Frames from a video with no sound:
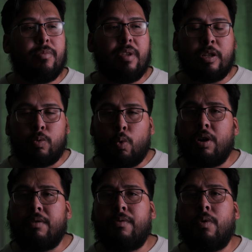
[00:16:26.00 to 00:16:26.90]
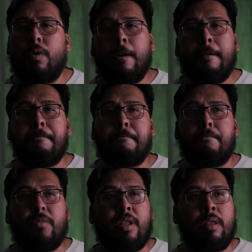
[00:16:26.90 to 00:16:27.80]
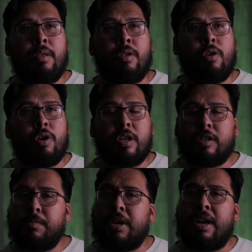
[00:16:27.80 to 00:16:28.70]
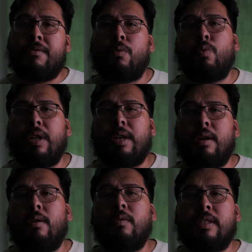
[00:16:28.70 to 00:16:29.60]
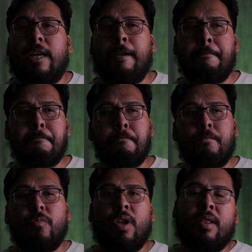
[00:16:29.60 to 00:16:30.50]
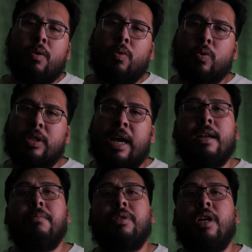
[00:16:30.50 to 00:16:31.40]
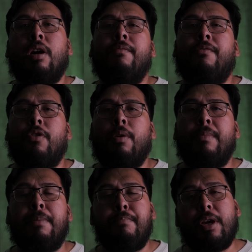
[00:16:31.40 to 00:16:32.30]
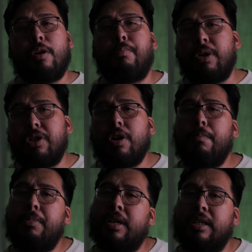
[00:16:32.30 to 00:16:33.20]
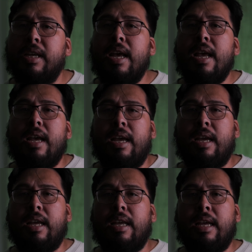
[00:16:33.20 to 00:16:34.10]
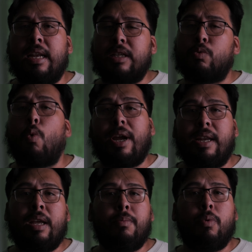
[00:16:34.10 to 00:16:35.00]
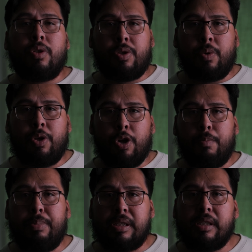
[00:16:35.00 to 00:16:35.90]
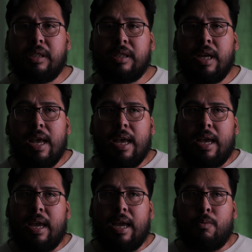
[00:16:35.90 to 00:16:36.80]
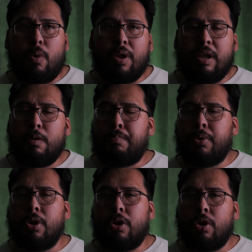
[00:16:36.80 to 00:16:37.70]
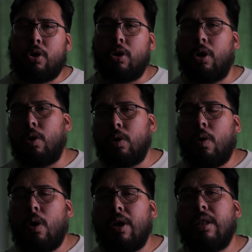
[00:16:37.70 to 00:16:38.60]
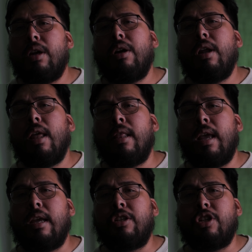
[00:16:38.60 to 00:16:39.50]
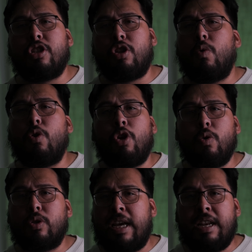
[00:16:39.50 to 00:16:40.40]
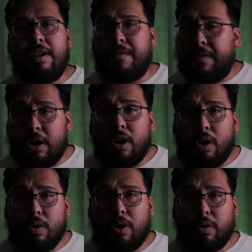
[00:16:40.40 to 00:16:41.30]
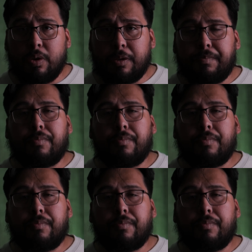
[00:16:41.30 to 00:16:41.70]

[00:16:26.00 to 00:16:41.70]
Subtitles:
It's wonderful. Your customer never really knows that those items come from a bigger print shop because it is white labeled to your business, and while they don't put your logo on there, they just don't use any of their logos.